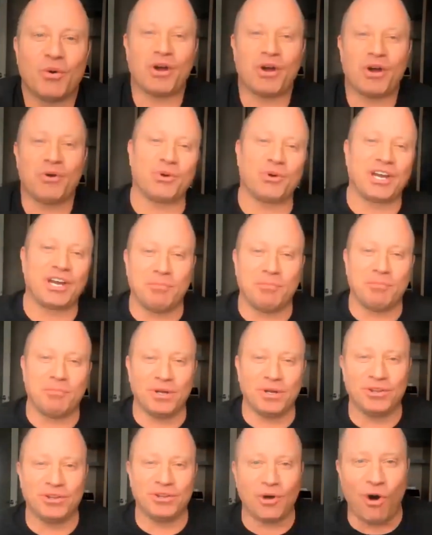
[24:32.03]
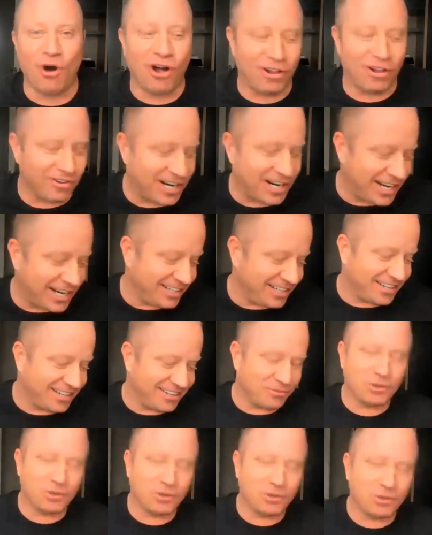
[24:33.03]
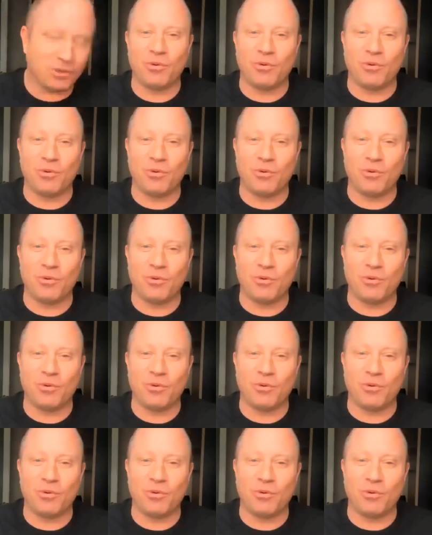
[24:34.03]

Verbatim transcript: to build a wall, Justin. right? We'll build yeah, a